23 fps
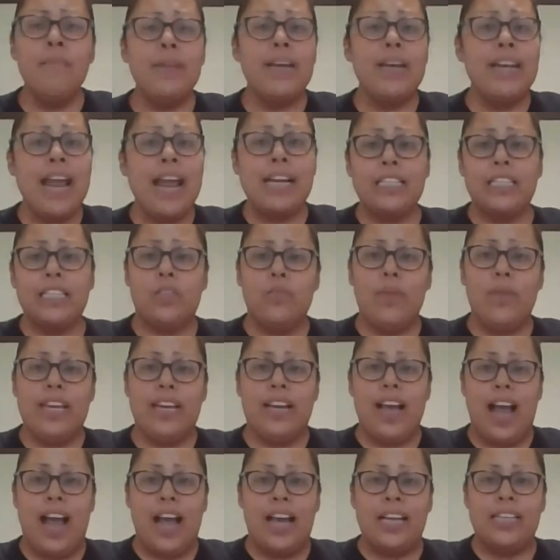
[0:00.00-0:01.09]
Next week,
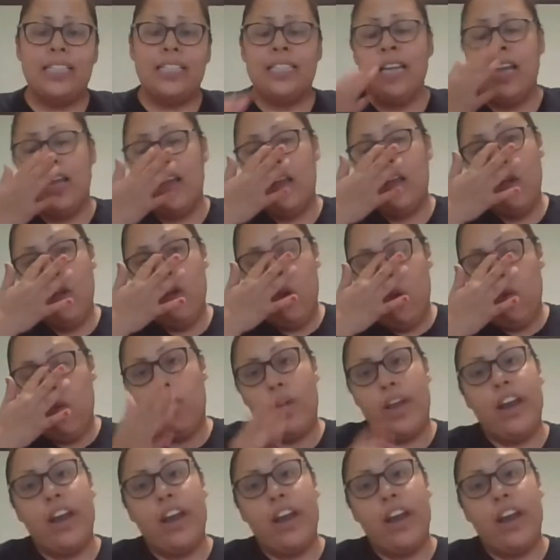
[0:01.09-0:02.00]
guys, we